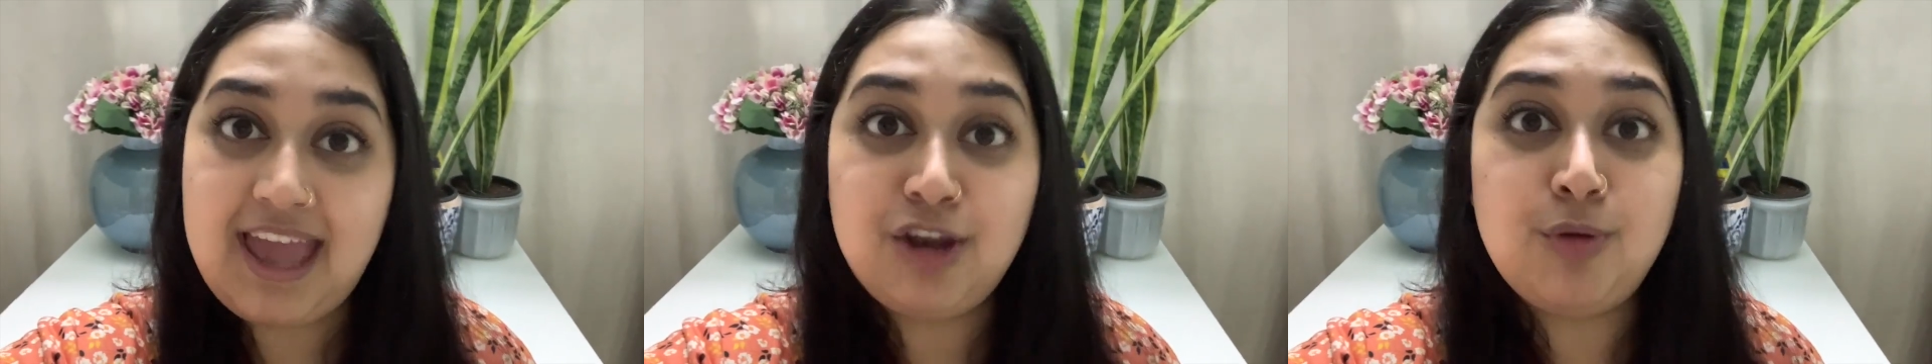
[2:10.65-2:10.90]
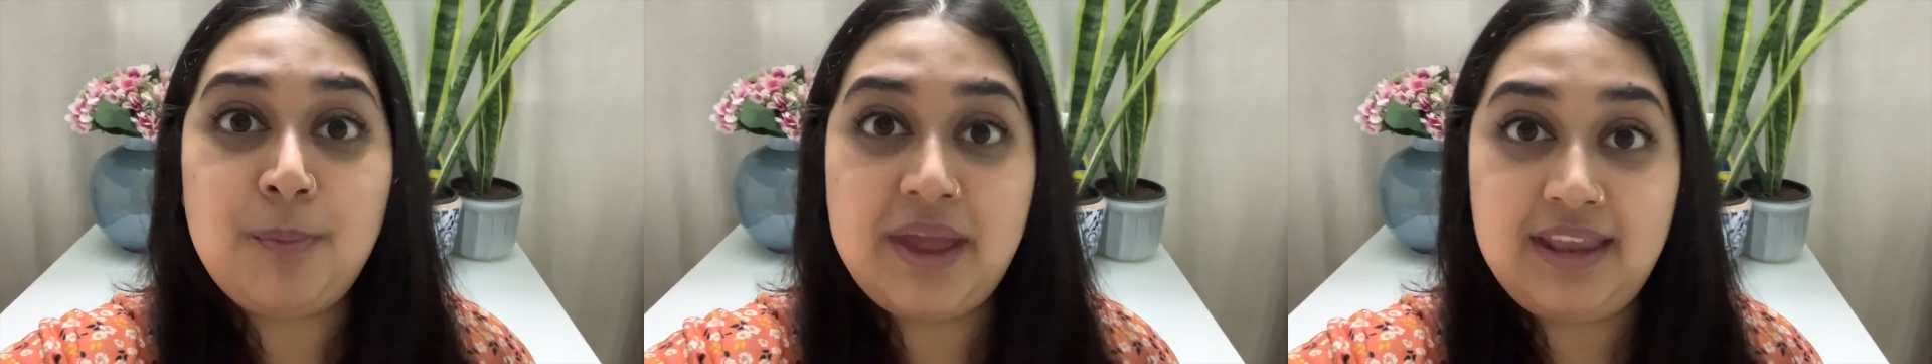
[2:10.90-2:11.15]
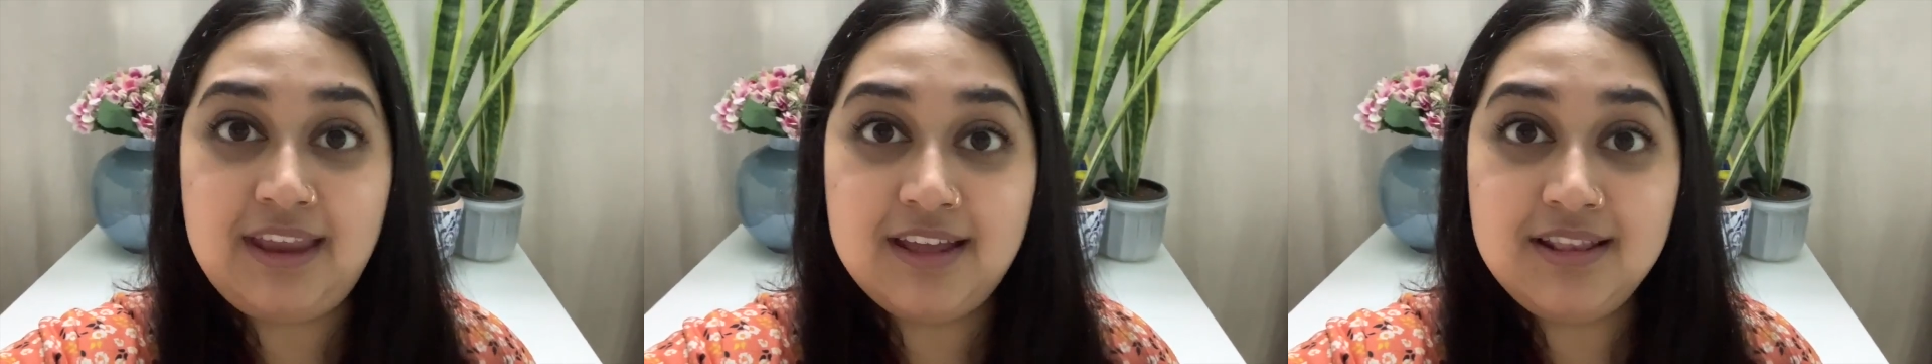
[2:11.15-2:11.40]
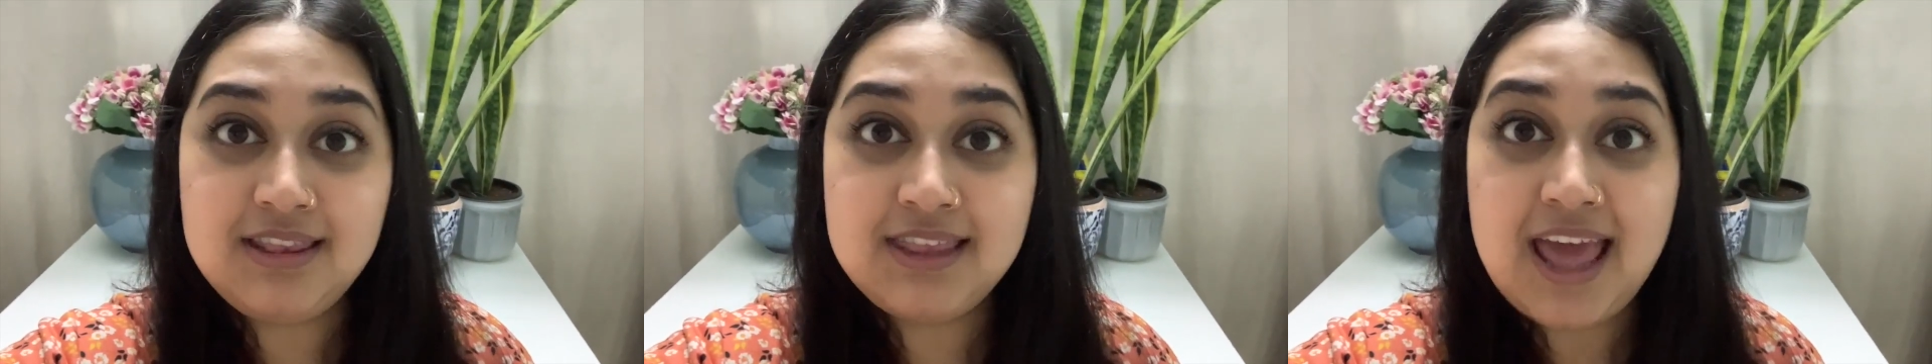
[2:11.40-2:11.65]
and
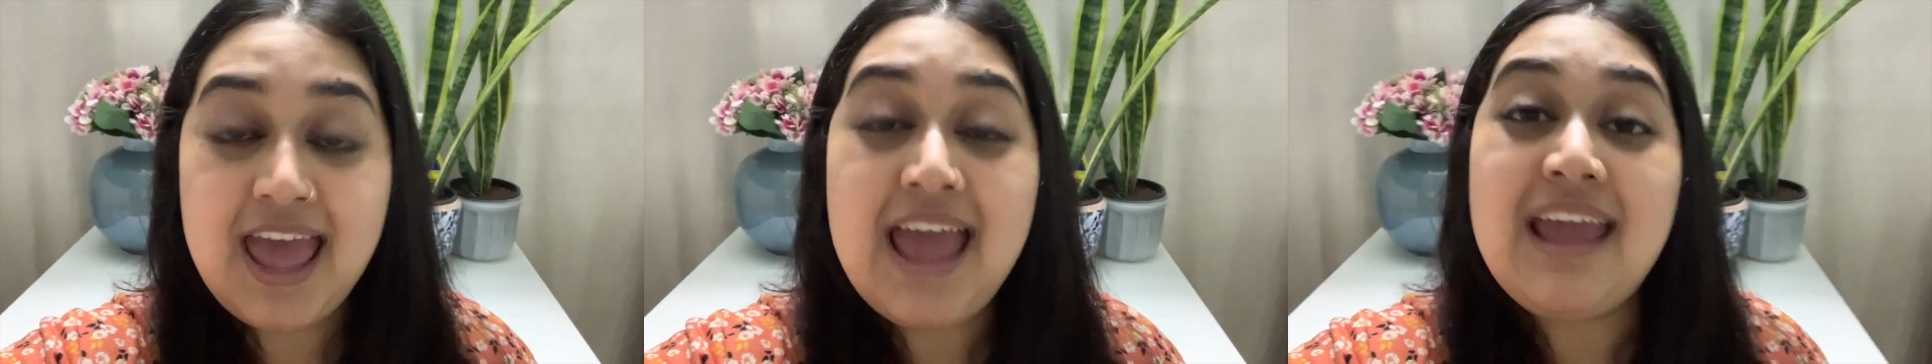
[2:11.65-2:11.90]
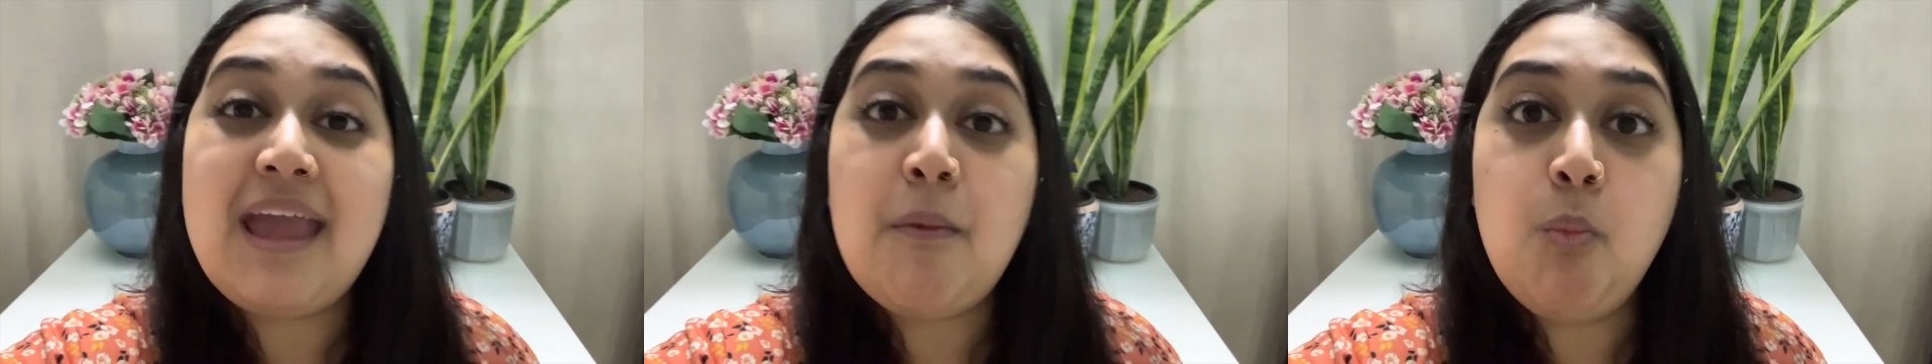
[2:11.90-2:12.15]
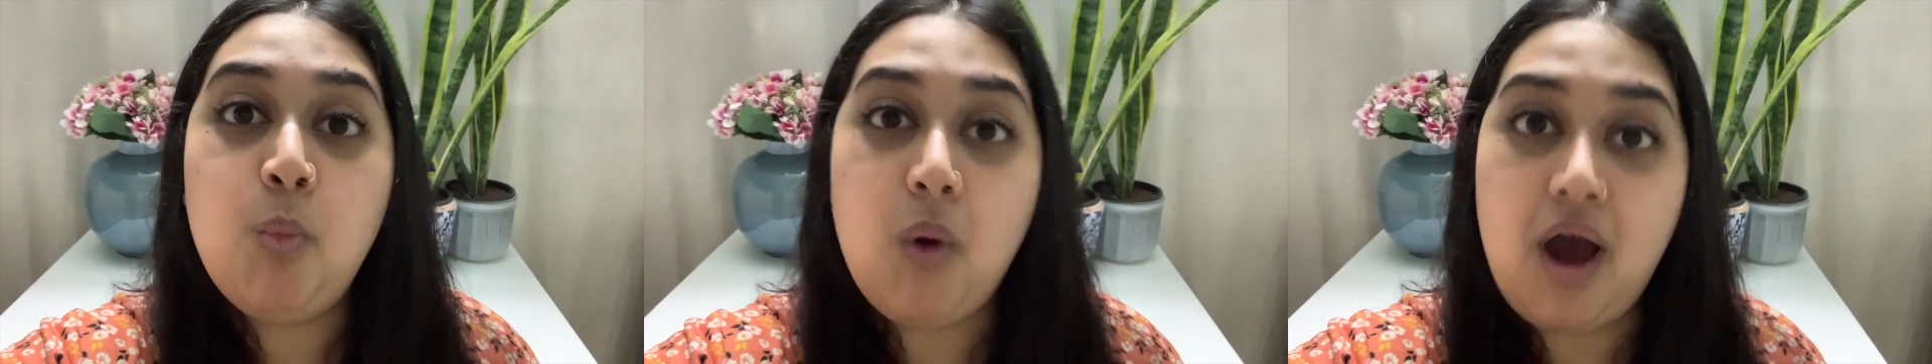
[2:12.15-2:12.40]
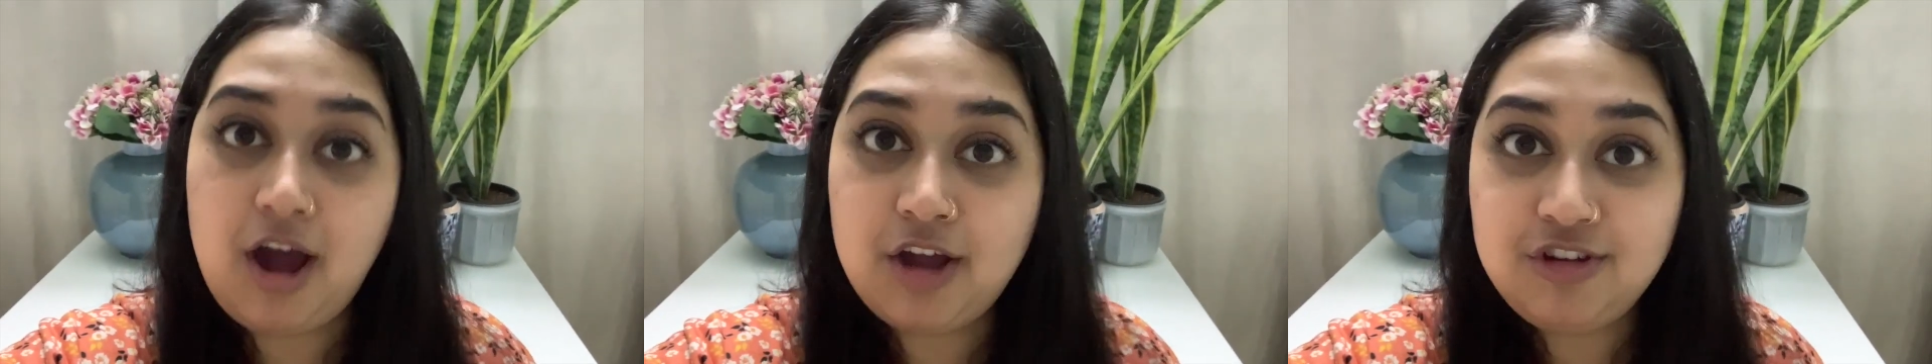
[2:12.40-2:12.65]
opinions can
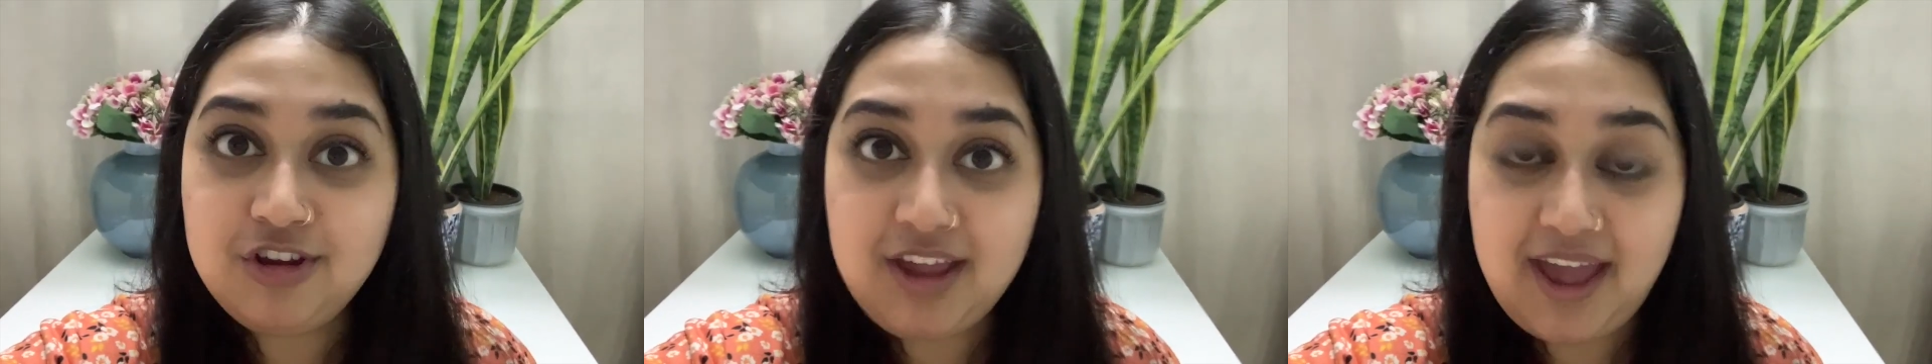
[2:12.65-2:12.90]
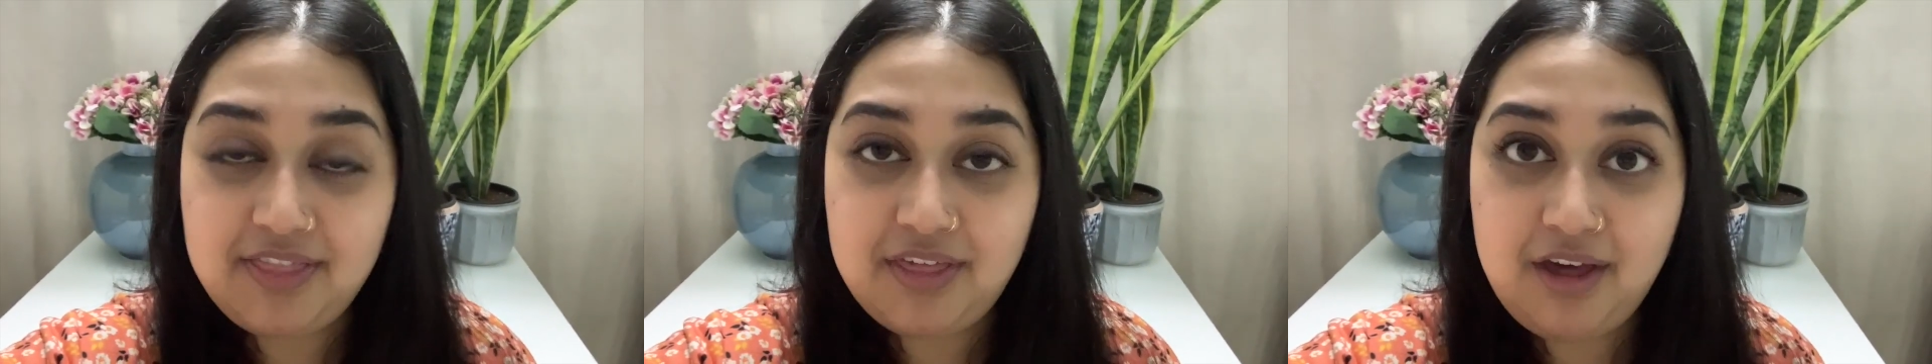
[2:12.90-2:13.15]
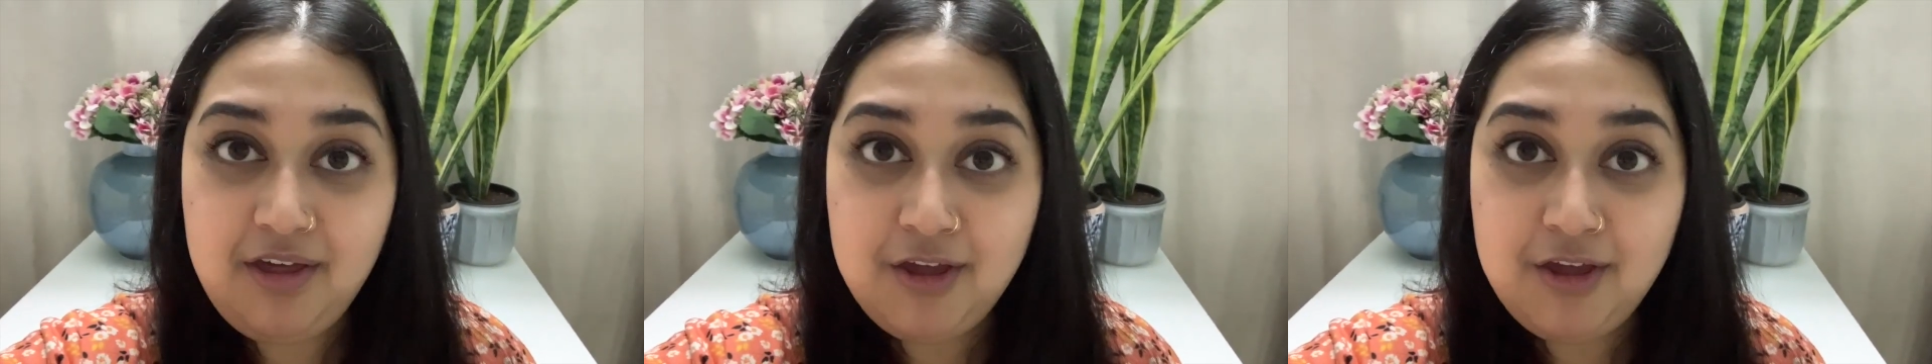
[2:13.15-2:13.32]
work together